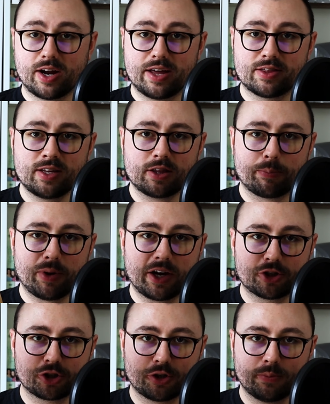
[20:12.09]
I think the
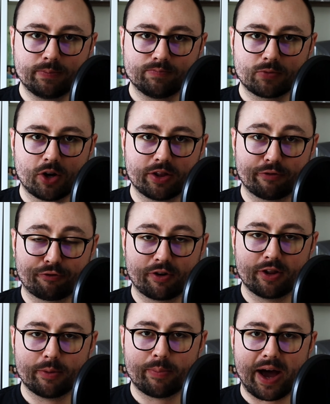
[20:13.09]
picture on the
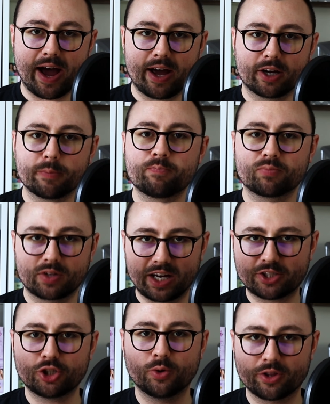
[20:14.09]
front of the bag
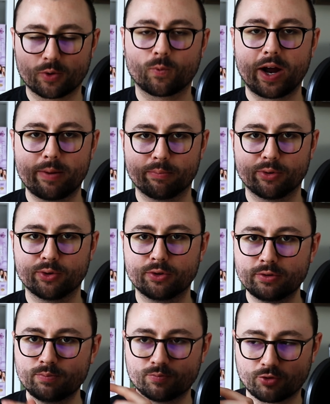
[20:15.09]
gets you in the right
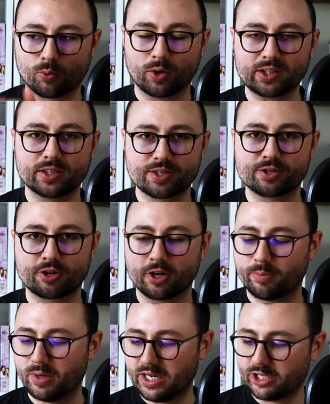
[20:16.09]
mood for what this is
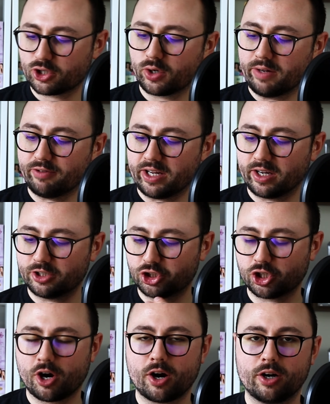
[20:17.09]
gonna be. It's sort of like a
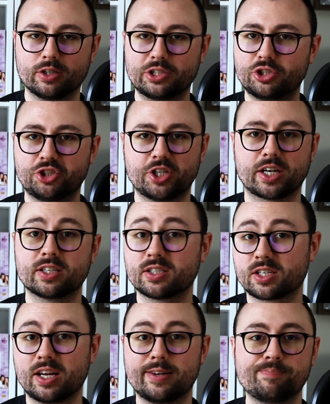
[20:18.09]
charred chicken
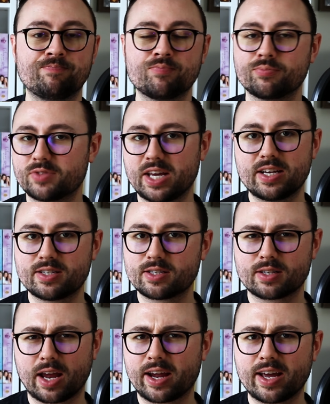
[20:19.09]
skin
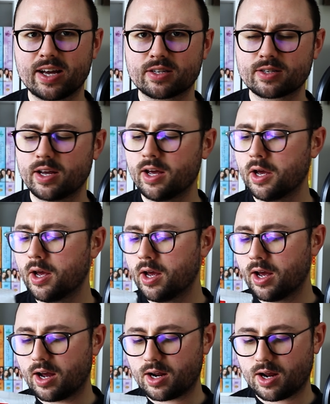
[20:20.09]
taste, I guess.
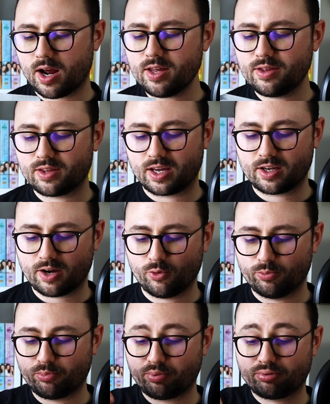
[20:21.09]
I think I
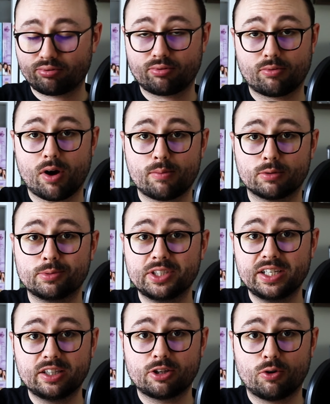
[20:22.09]
would probably
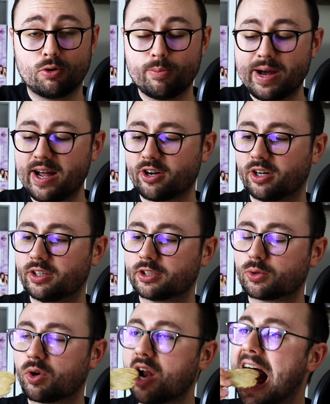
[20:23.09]
eat the whole bag on
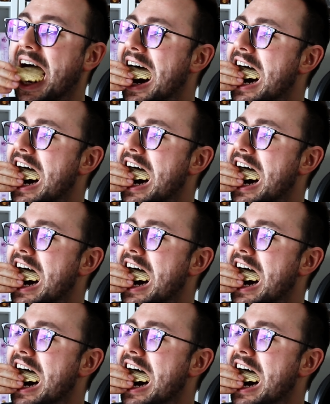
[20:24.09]
this one.